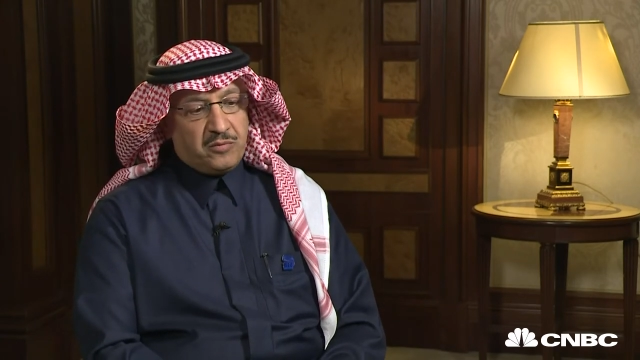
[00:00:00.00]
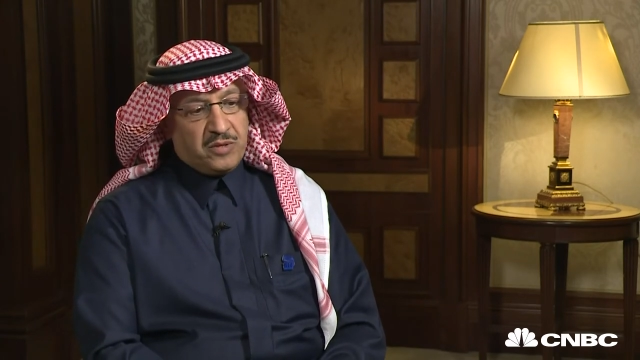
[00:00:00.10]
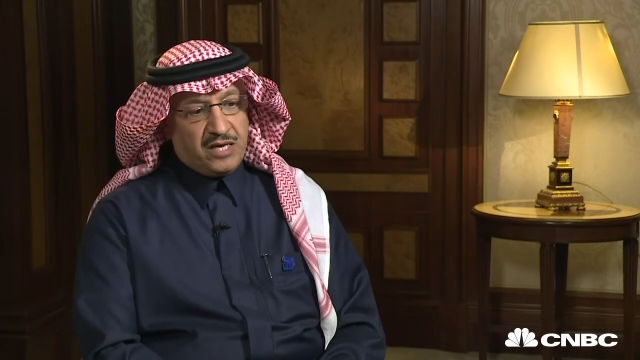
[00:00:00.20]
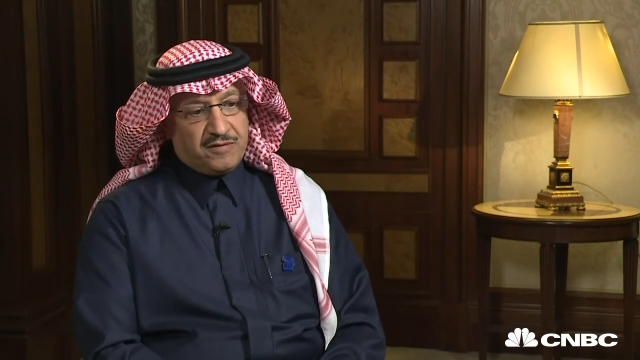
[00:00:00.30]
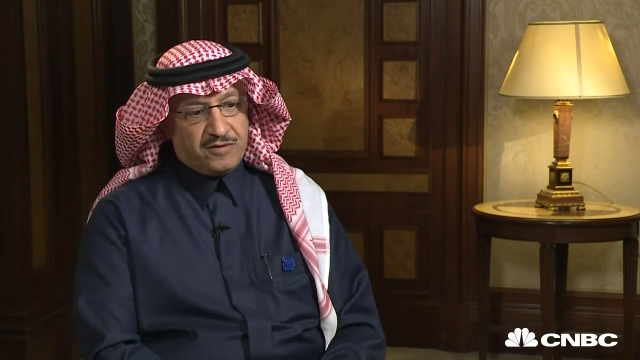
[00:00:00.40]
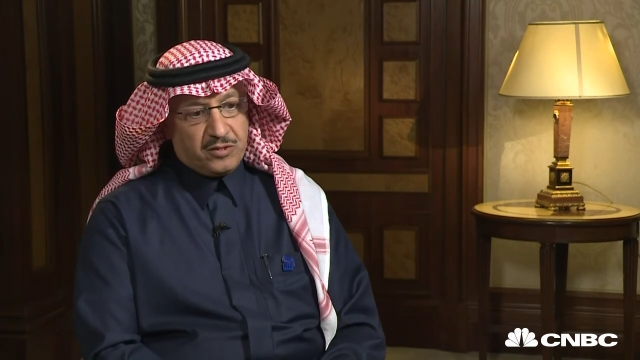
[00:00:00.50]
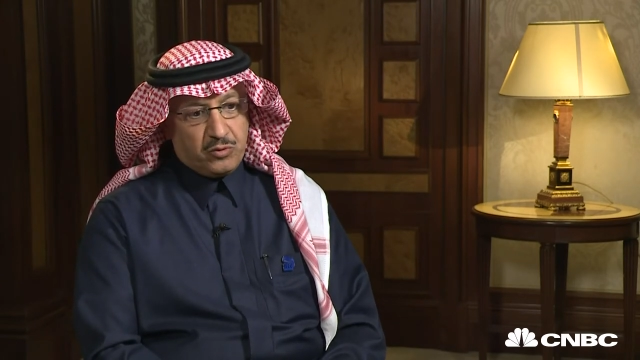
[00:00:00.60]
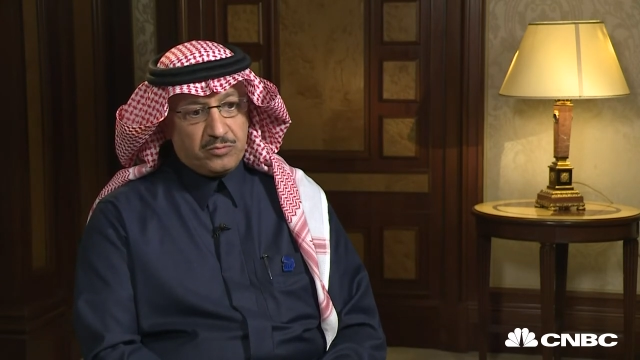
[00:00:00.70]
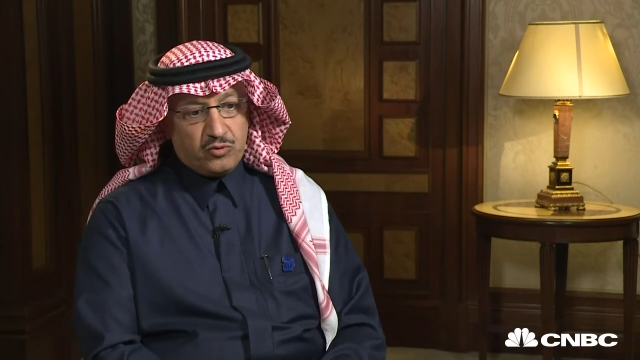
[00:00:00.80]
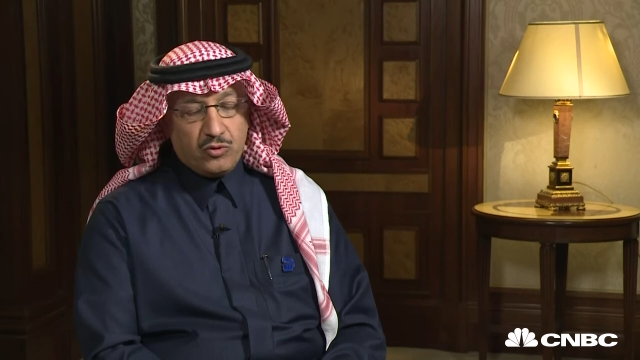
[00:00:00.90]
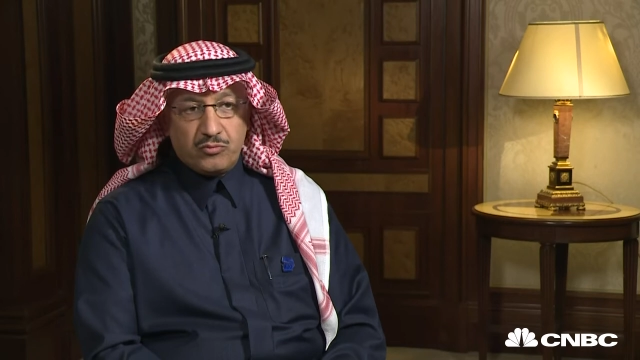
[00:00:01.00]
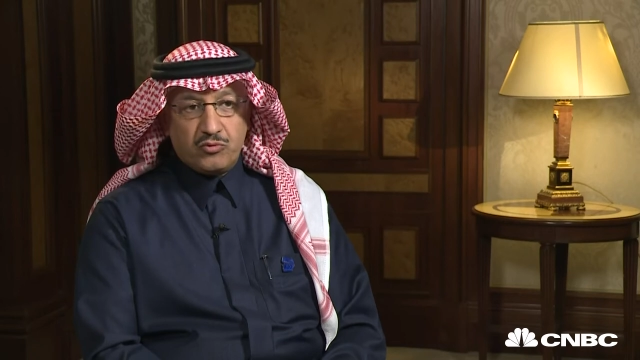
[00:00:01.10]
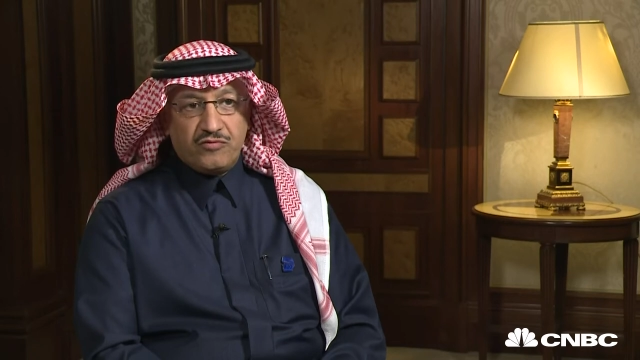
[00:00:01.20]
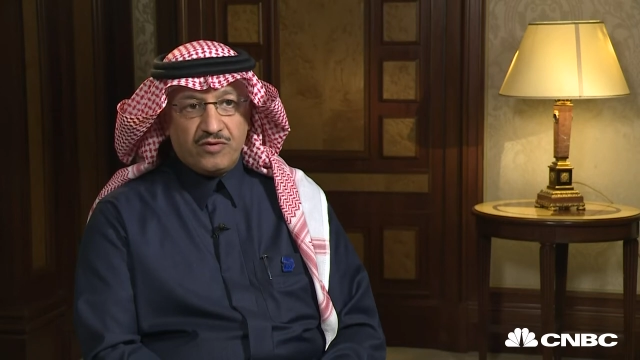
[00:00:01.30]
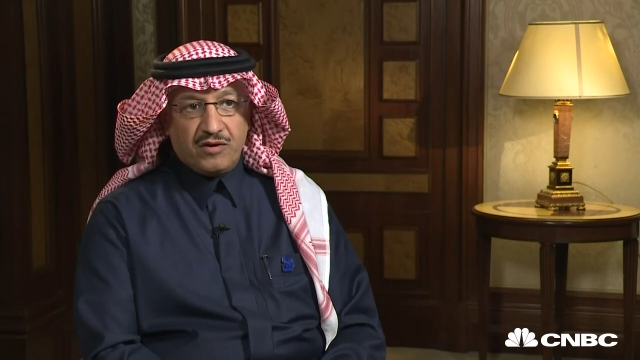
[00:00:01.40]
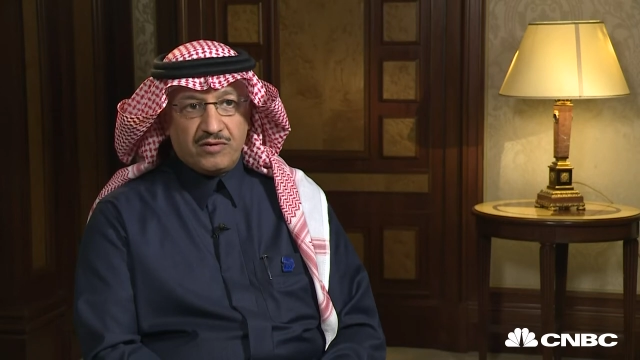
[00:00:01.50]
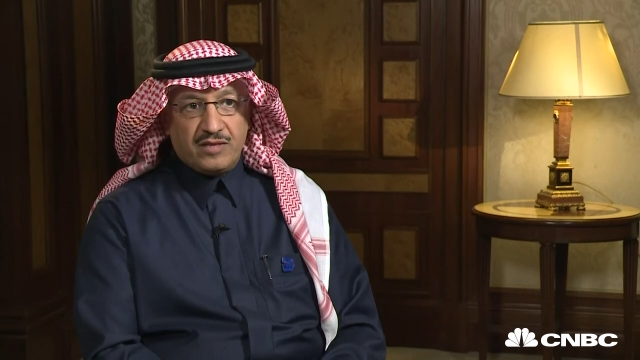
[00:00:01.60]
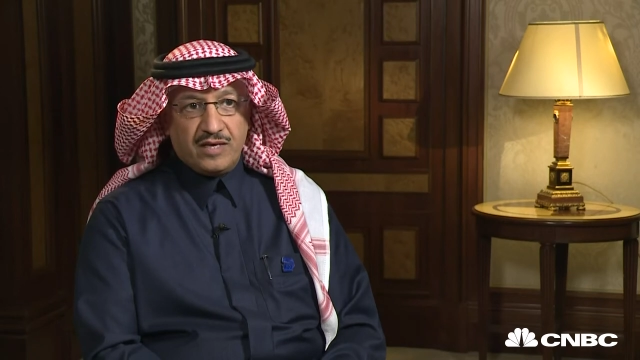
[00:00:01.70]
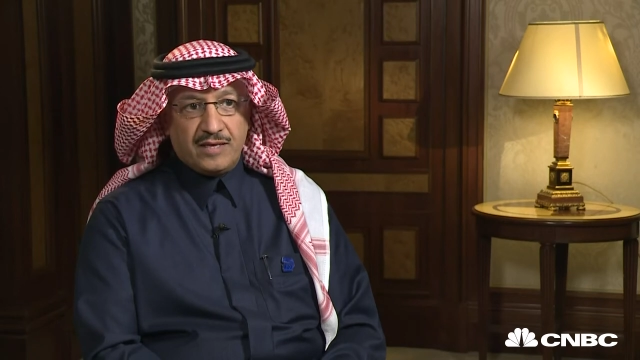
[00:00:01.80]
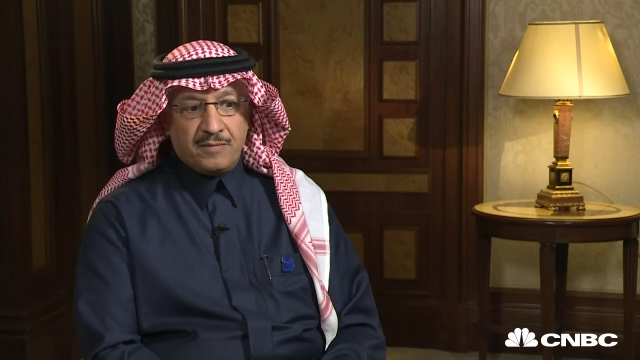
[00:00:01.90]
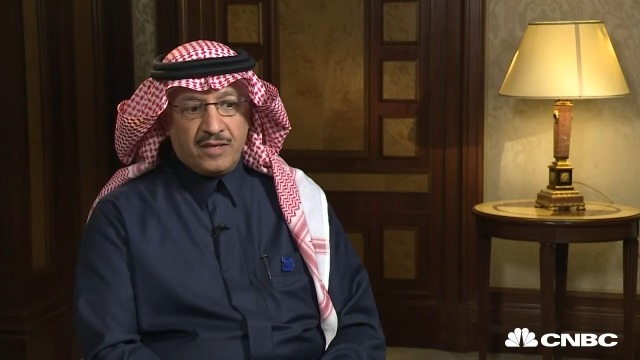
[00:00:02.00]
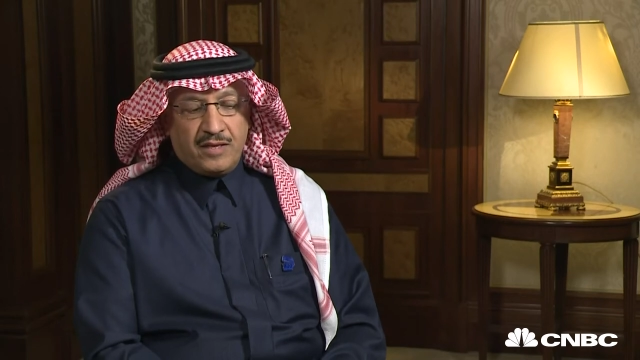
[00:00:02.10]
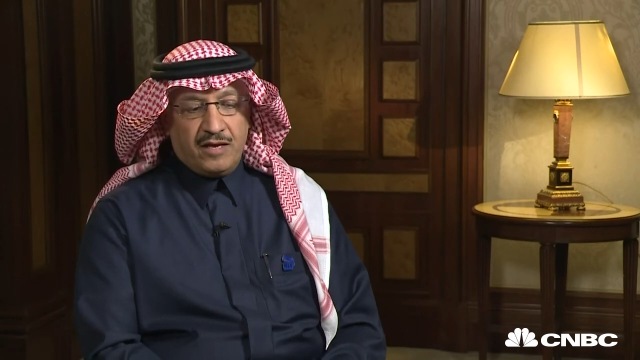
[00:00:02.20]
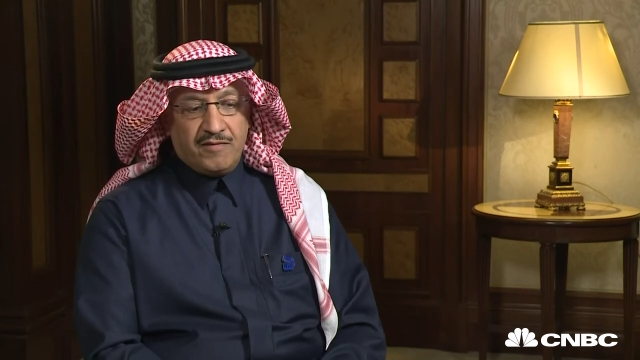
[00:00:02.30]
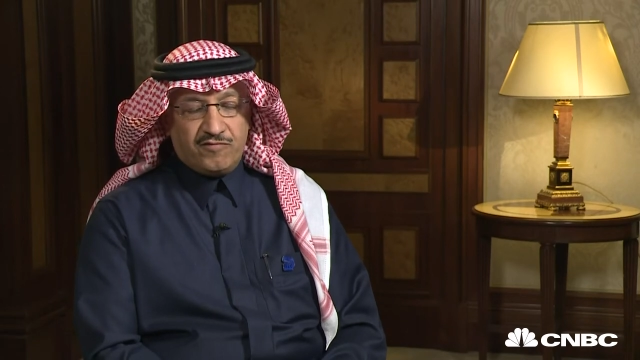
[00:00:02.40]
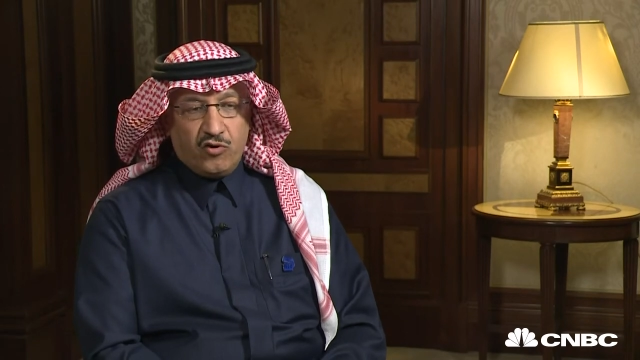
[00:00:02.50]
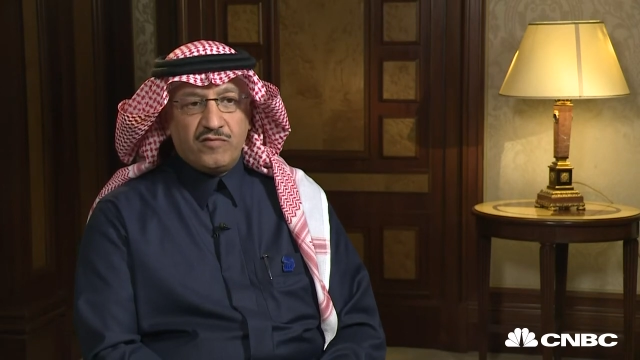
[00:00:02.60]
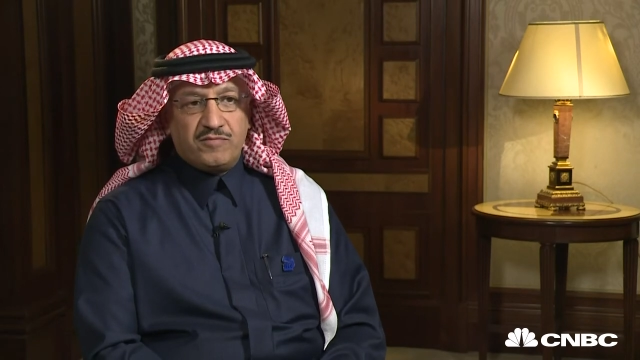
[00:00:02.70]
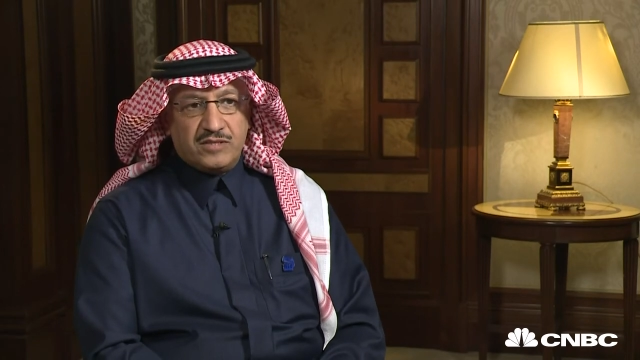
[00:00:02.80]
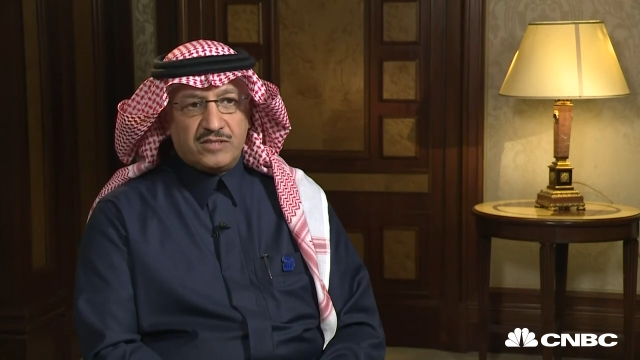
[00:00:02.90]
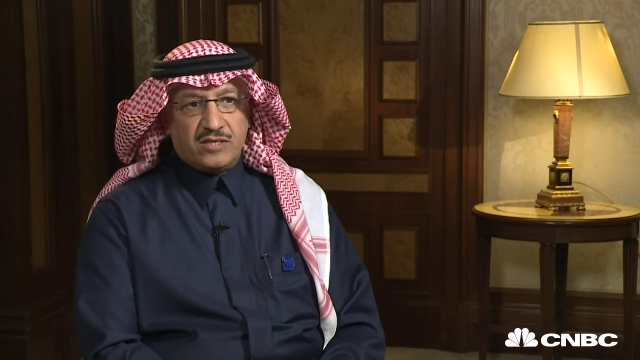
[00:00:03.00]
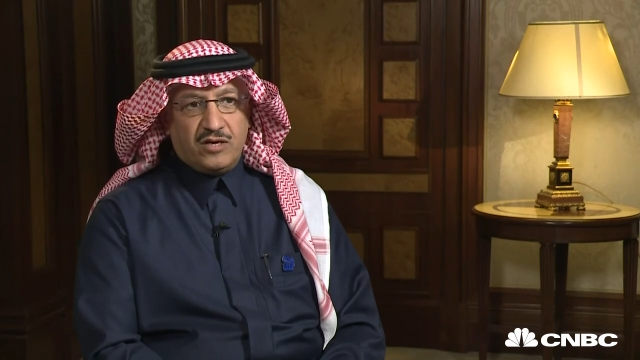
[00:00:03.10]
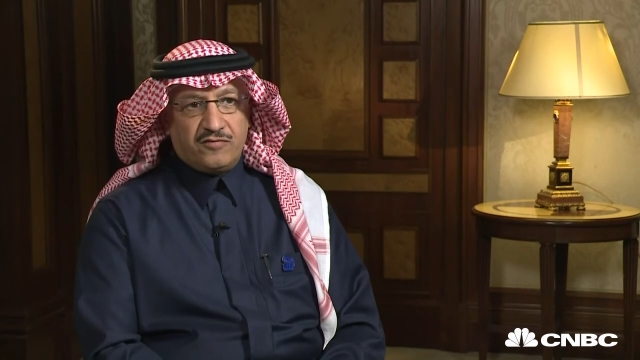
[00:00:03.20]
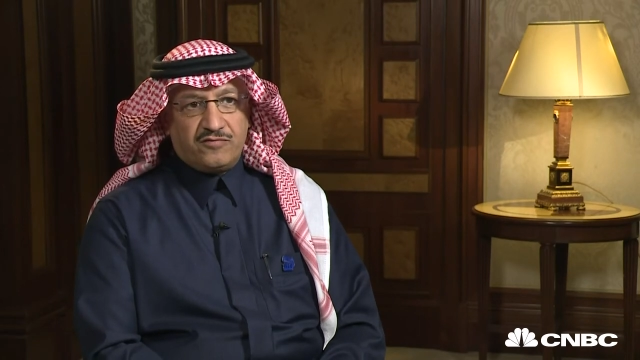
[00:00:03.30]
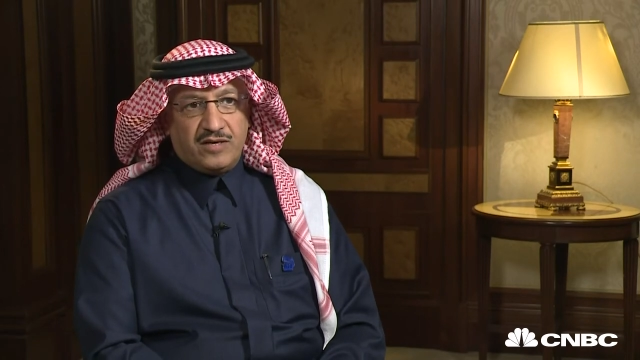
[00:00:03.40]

We have a room to improve on the involvement of